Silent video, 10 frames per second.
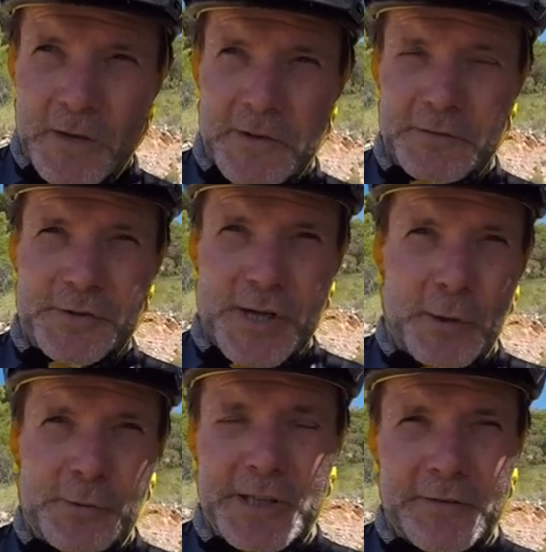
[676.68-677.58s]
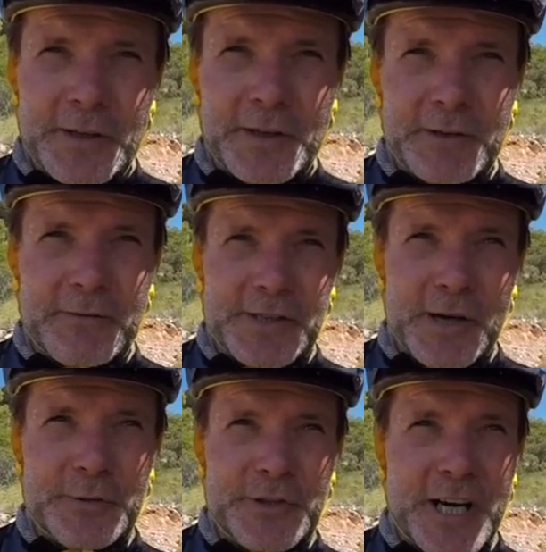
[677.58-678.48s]
the results, if you look at the
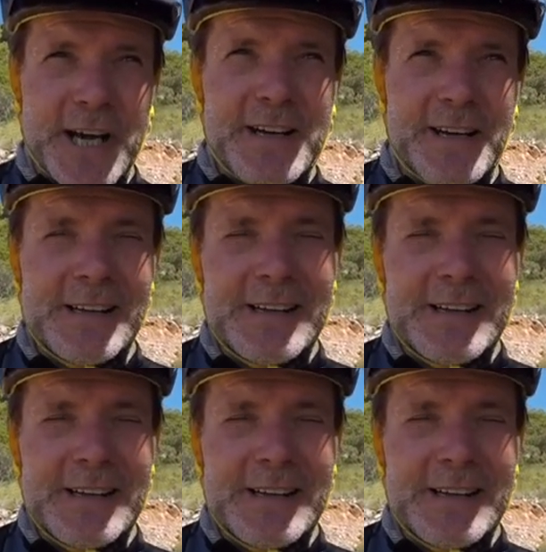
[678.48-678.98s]
results sheet,